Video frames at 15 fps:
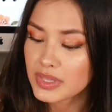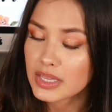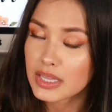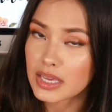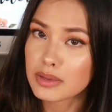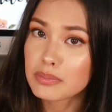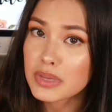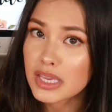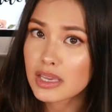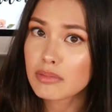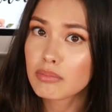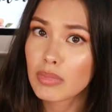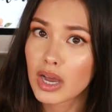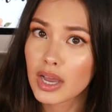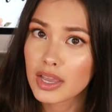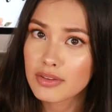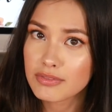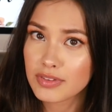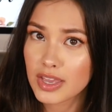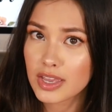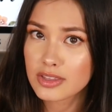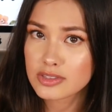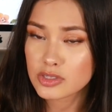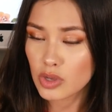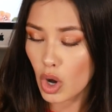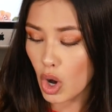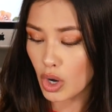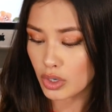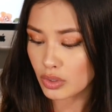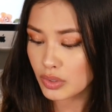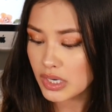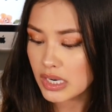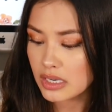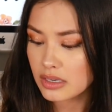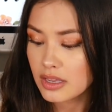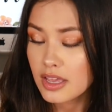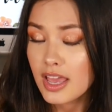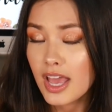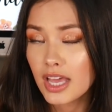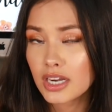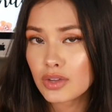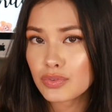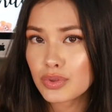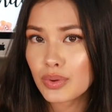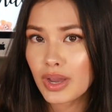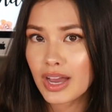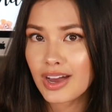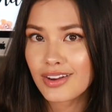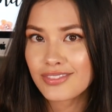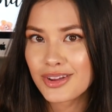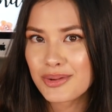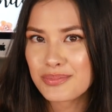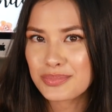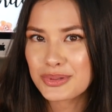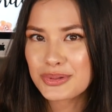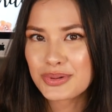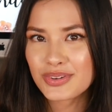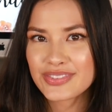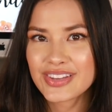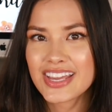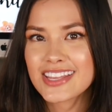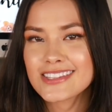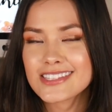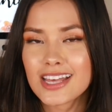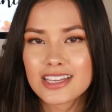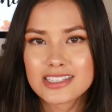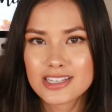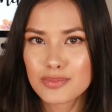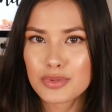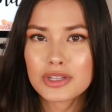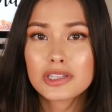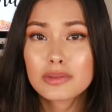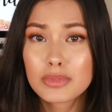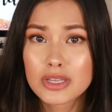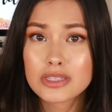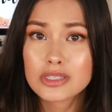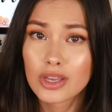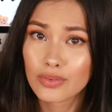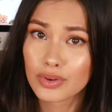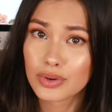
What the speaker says: Like me, my veins are green, and if you have bluer veins, that typically means you have